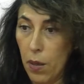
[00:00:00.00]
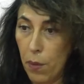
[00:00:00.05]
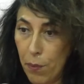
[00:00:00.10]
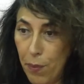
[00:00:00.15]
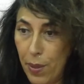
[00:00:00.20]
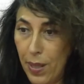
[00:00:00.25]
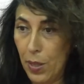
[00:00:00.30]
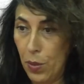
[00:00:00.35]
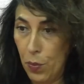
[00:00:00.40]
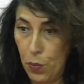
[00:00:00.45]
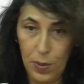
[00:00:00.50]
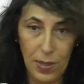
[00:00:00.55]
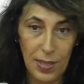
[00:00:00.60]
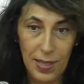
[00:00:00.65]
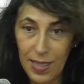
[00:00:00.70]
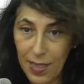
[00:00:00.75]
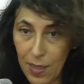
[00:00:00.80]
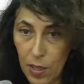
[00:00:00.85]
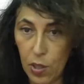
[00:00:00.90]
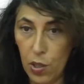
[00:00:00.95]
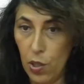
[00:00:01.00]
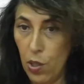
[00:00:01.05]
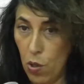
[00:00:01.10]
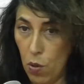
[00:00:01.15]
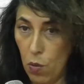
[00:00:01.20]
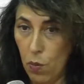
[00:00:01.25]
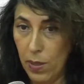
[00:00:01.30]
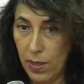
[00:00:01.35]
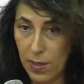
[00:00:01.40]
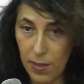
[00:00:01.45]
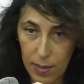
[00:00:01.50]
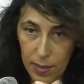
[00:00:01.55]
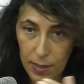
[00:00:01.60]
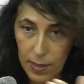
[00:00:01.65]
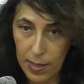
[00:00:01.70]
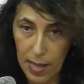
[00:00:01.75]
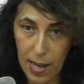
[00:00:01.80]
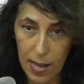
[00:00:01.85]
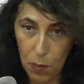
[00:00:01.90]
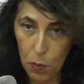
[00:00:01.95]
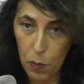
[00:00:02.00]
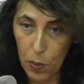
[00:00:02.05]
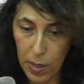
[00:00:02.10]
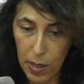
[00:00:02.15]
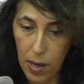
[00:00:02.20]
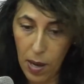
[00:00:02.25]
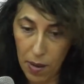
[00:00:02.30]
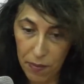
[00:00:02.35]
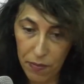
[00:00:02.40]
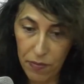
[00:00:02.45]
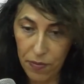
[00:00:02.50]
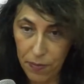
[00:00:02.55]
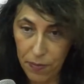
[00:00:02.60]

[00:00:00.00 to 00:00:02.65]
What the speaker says: but we still don't know. It's like we're